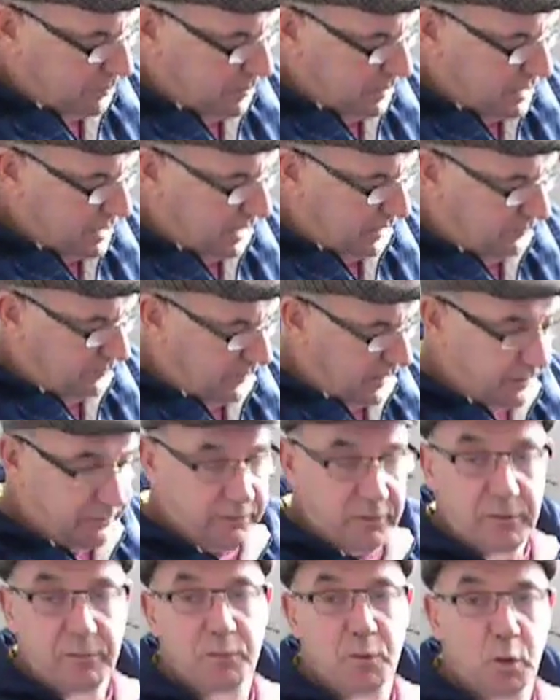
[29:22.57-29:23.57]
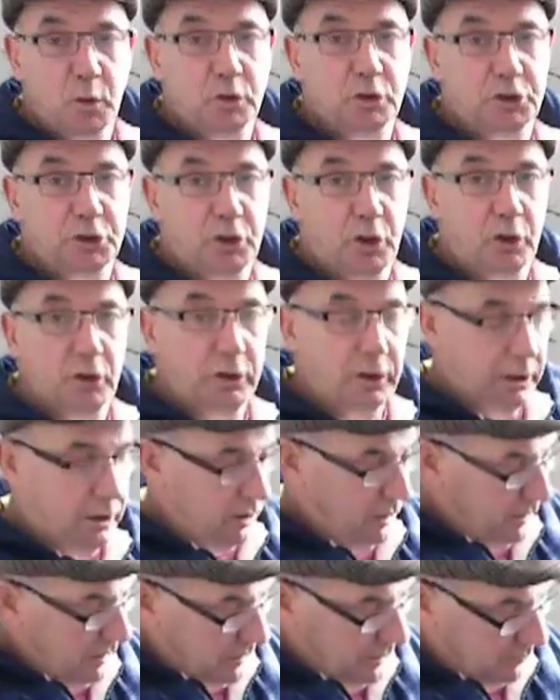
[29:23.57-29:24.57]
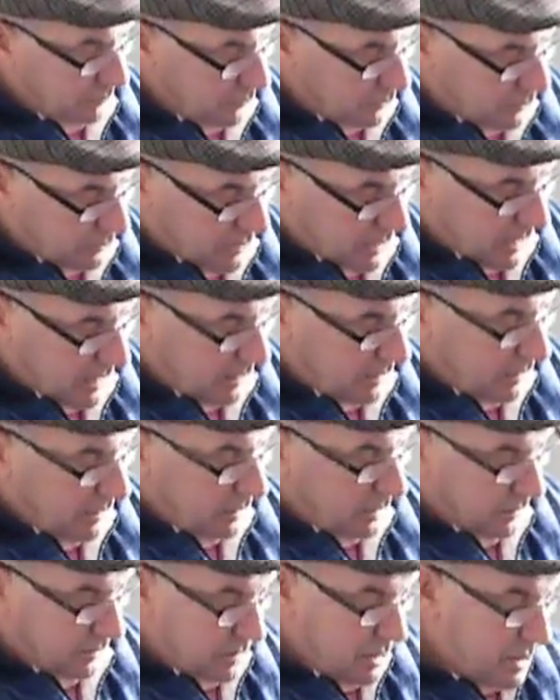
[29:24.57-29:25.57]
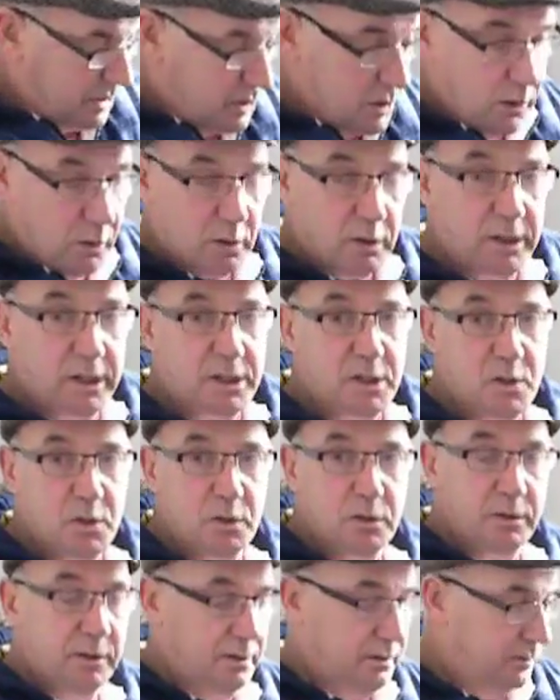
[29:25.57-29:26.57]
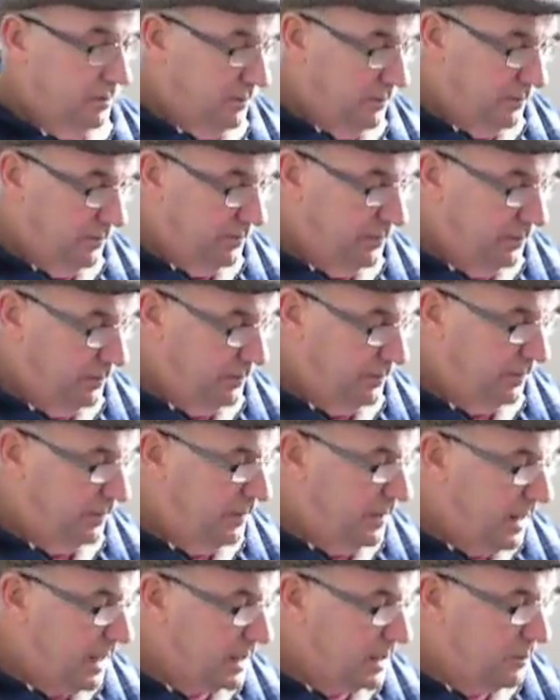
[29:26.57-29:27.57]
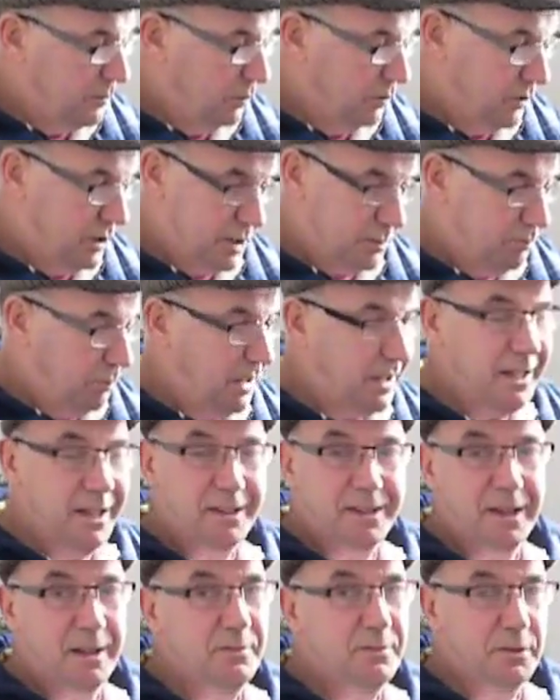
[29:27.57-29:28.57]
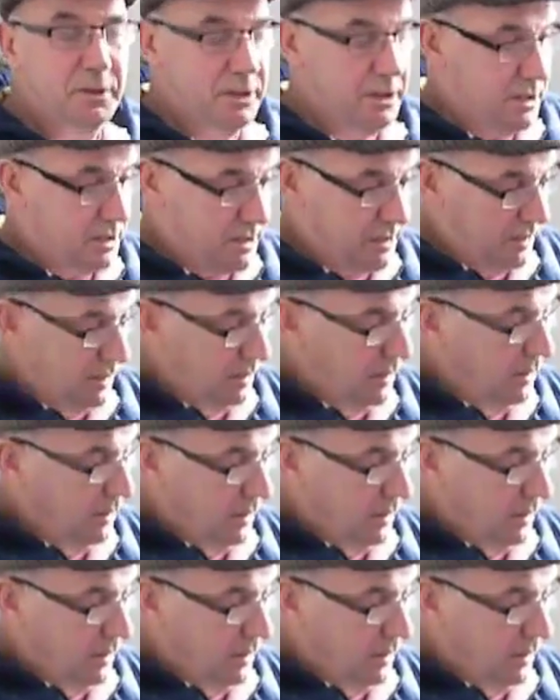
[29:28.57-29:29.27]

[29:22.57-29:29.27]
packets myself left off my own stock, but these will all get sown next month. There's plenty of time for these.